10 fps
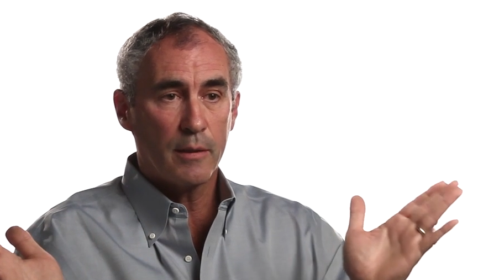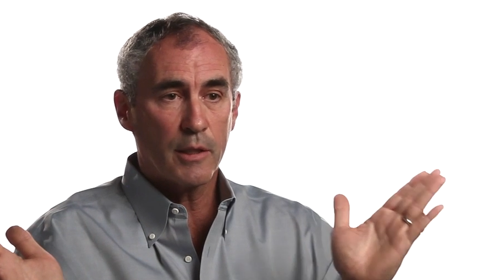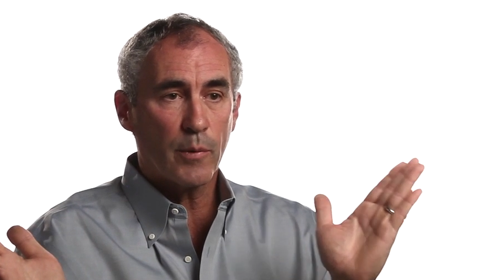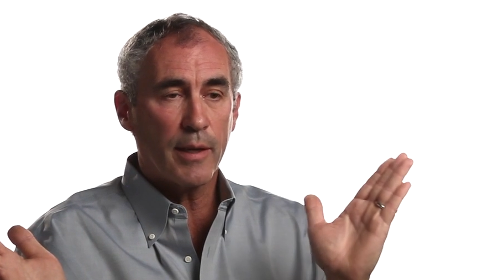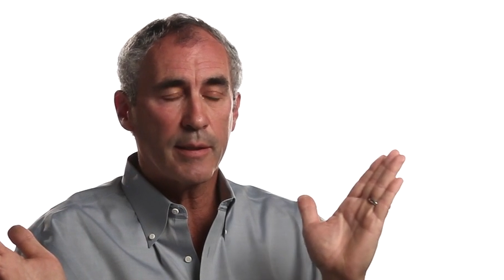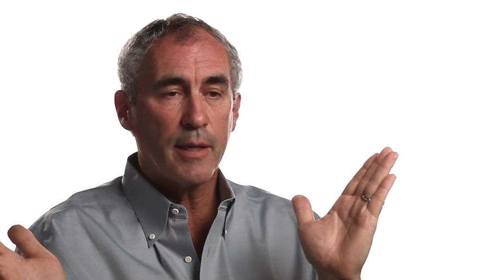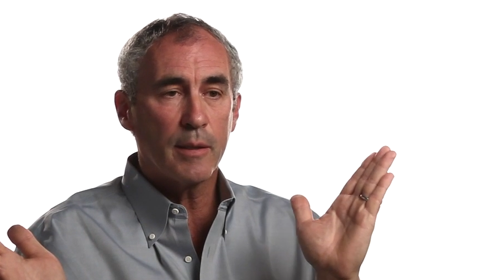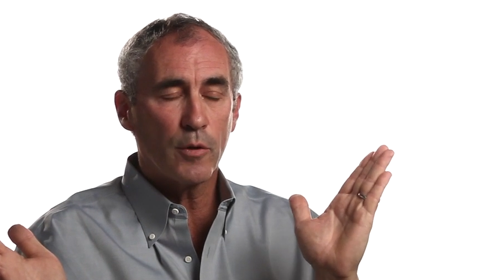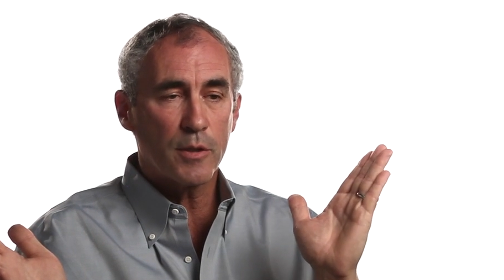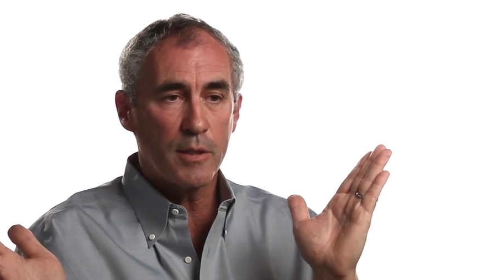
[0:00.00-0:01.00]
Just write down
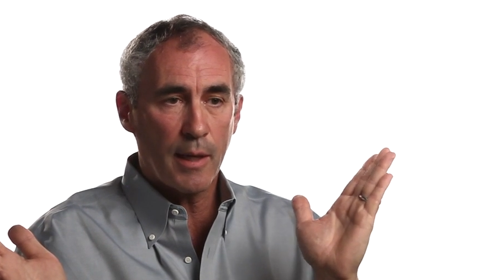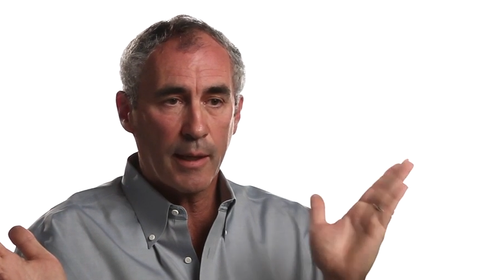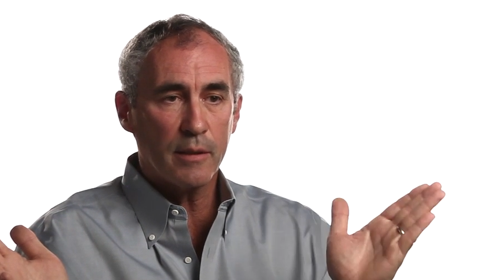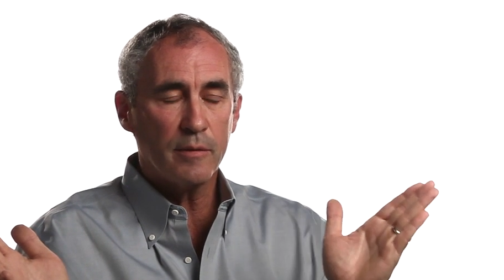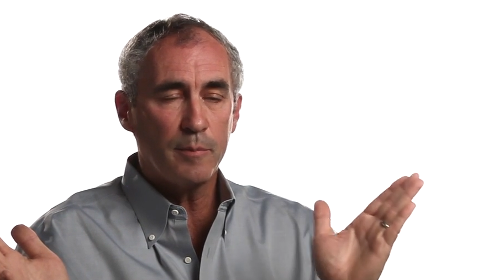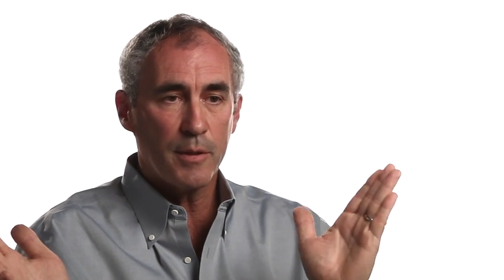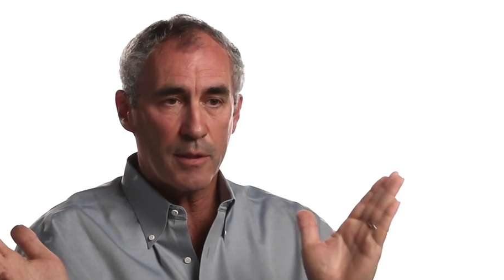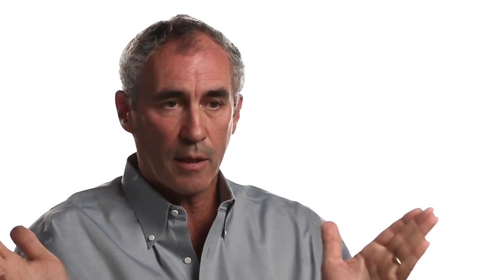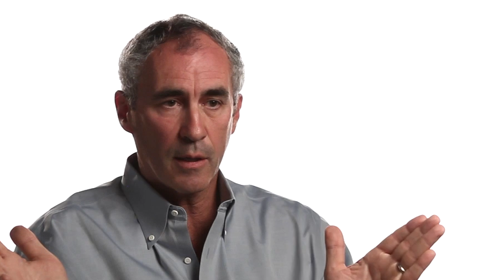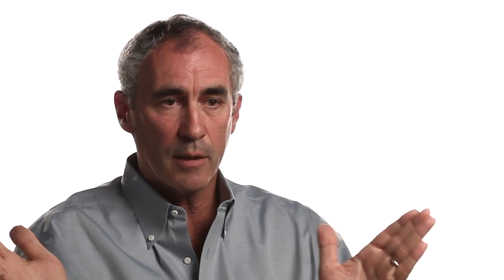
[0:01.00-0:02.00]
the most negative,
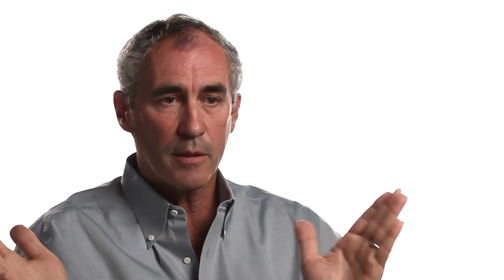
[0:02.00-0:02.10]
bizarre,